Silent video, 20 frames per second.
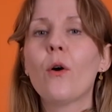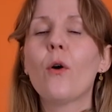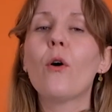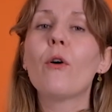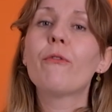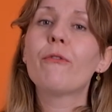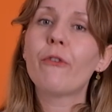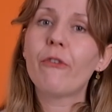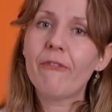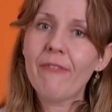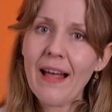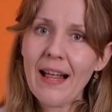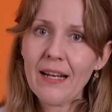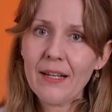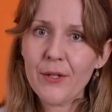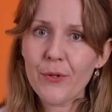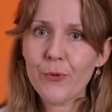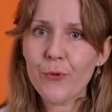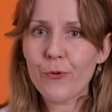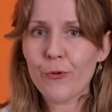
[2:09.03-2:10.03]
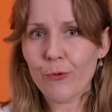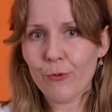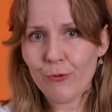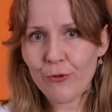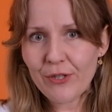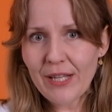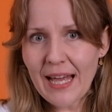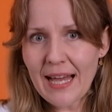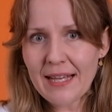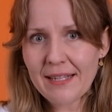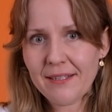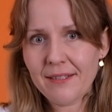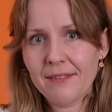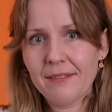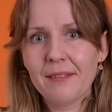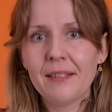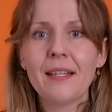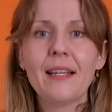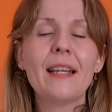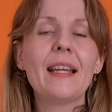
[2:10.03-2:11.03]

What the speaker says: offer value through SaaS,